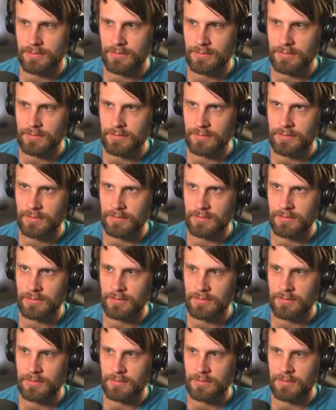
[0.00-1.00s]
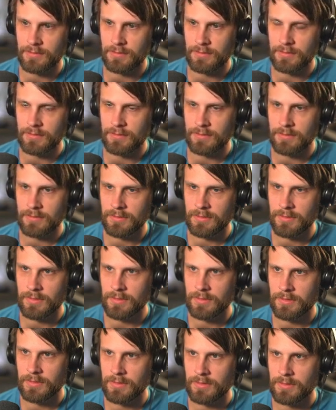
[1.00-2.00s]

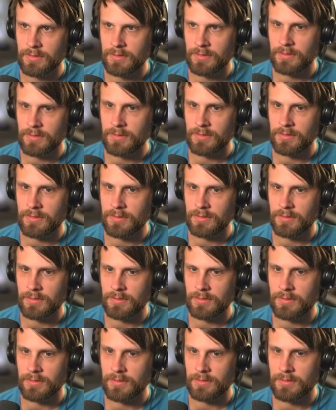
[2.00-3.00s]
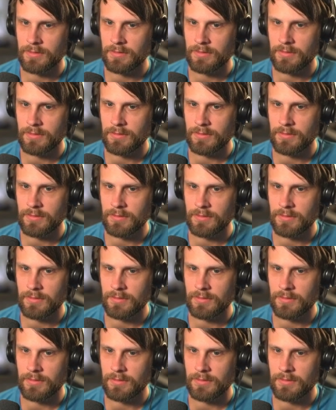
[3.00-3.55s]
[no speech]